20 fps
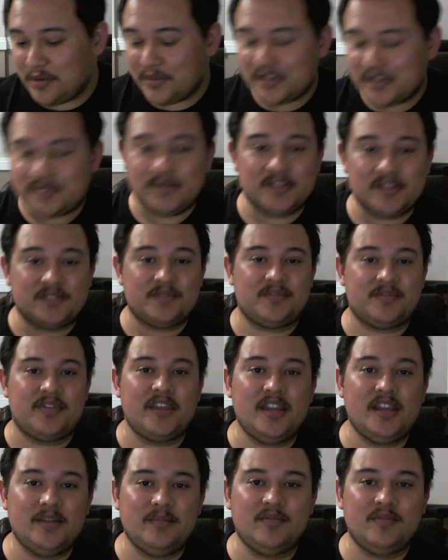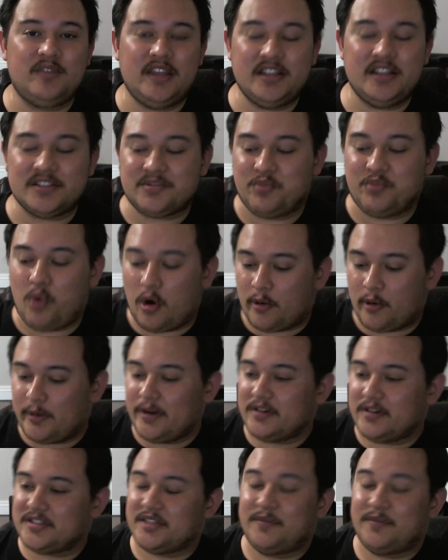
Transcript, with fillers: This month's theme is Warriors.